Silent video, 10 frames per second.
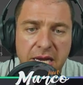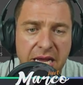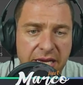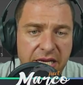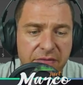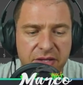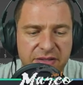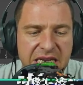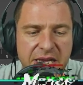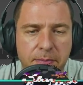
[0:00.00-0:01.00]
and I can even
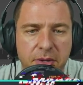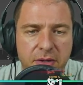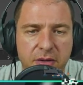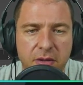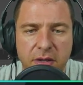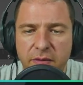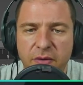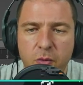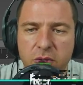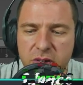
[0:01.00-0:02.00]
type it
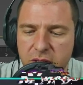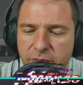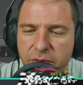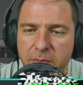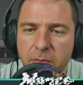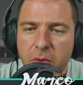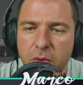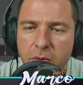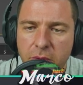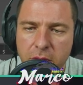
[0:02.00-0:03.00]
if I want something
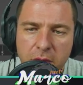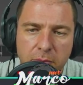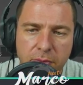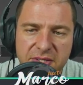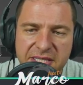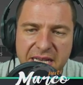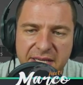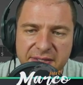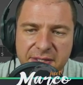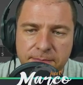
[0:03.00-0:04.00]
more
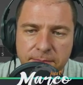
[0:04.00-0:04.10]
precise,